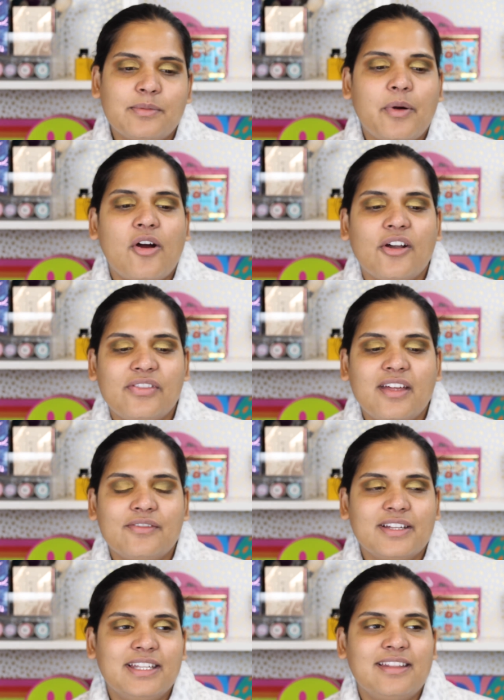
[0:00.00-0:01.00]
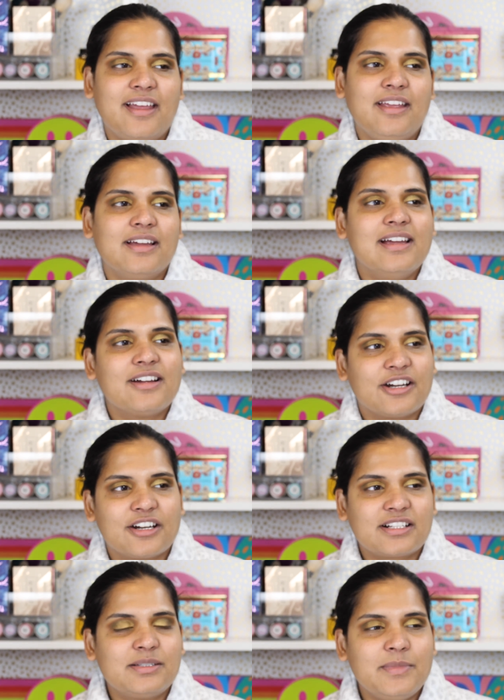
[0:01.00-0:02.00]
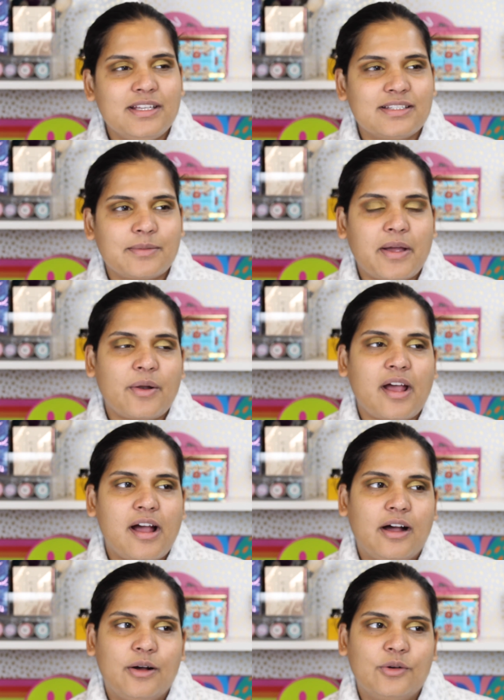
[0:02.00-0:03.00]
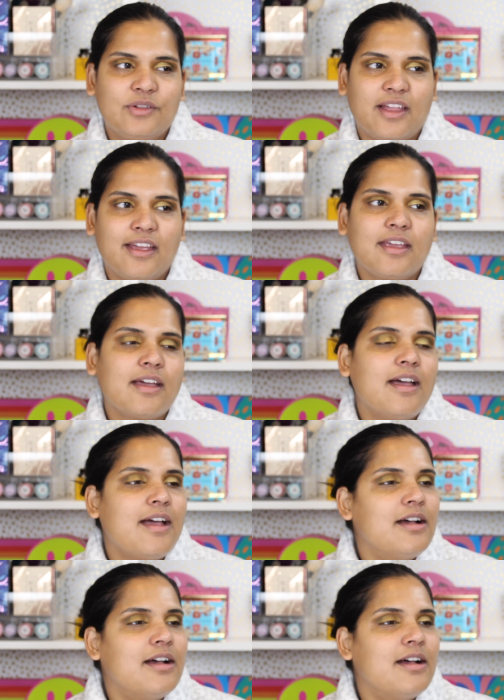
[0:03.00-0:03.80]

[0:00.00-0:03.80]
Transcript: The part that really like irks me is about how like